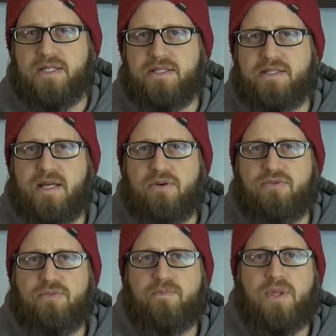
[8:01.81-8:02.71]
itself.
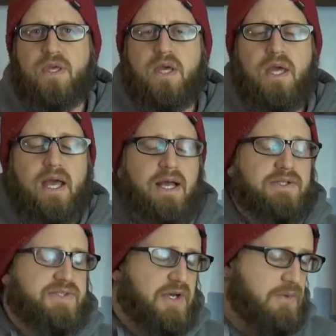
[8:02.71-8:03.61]

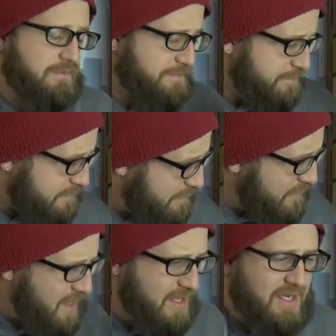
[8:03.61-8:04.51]
And so
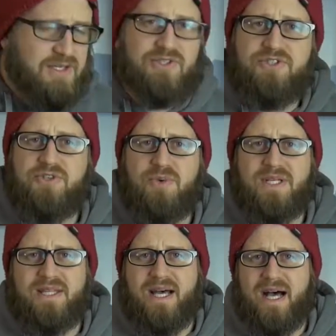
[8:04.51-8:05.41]
in
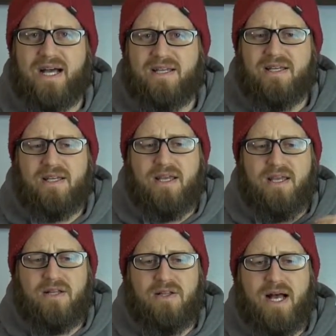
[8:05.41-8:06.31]
doing that,
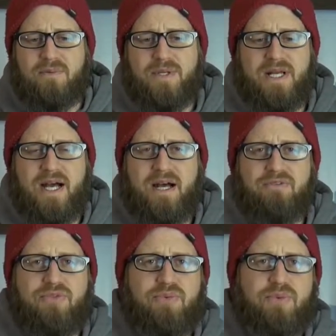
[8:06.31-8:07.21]
it allowed me to
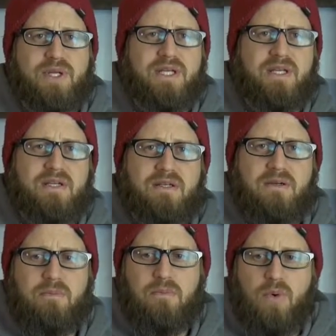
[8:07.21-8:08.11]
have 3
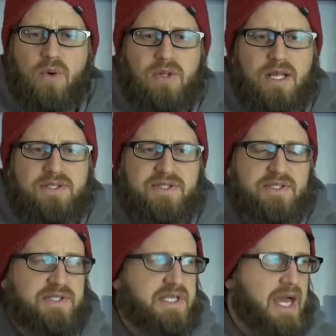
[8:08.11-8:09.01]
more
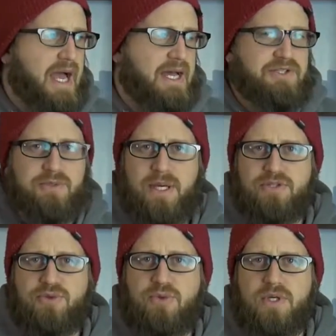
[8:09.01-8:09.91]
lenses to add to my
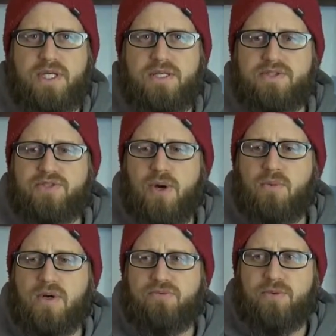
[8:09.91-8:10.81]
toolkit. So I
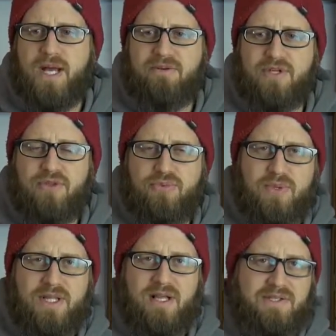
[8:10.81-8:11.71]
went from having
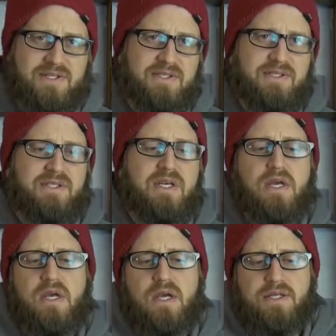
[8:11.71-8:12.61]
3 lenses
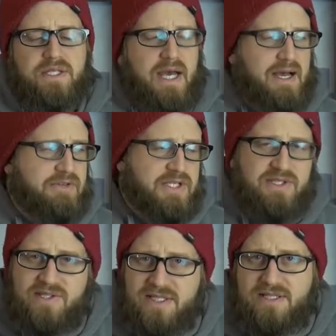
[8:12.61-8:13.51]
to having
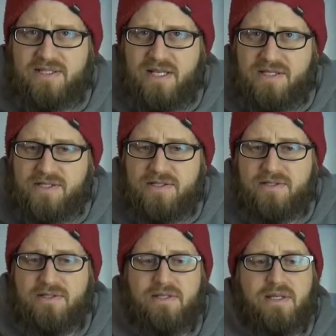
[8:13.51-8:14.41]
6
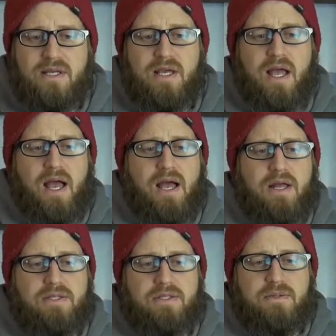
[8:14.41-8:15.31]
lenses.
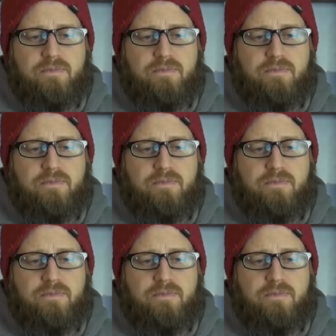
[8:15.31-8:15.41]
And